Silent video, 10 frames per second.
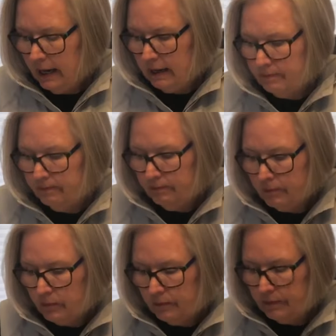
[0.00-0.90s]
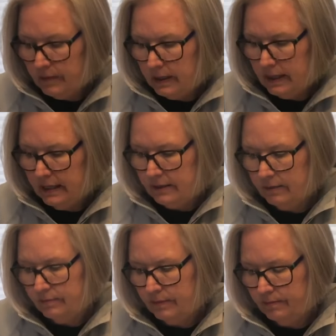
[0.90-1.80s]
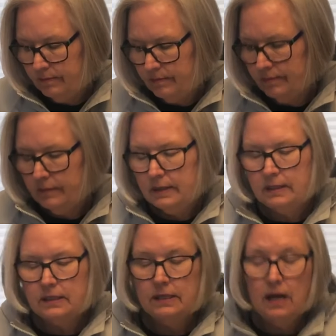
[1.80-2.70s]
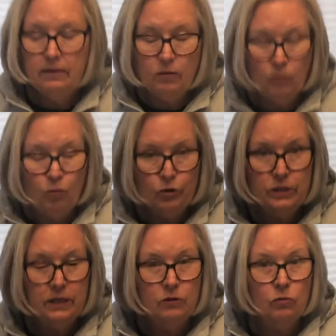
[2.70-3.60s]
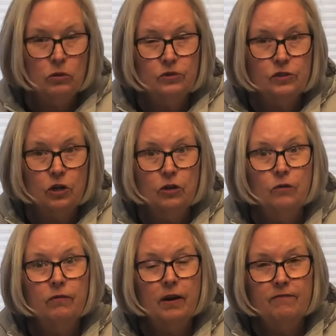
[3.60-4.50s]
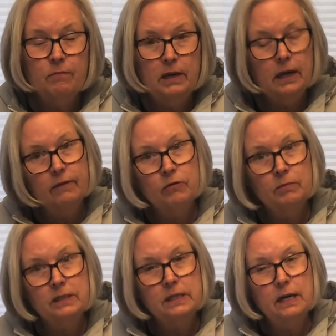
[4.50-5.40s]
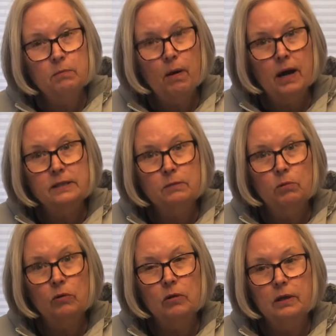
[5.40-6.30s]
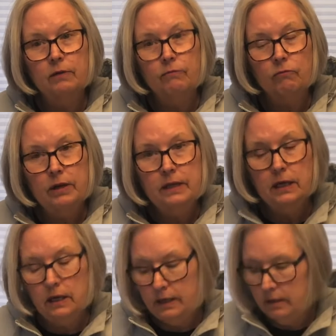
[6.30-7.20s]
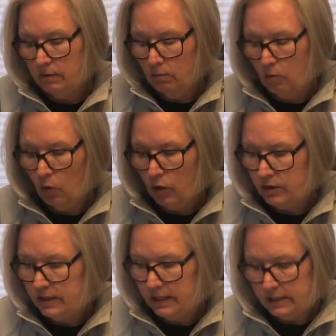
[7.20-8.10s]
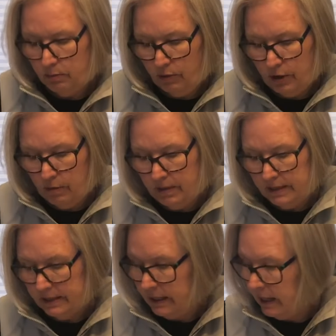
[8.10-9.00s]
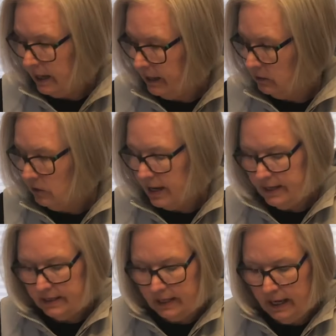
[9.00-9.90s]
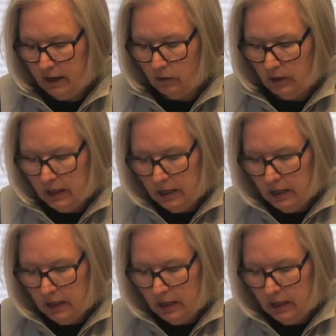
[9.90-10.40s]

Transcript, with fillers: Um, it, it's not the worst thing in the world to start over. I've made every mistake possible and have redone more sets of prayer beads than I like to count.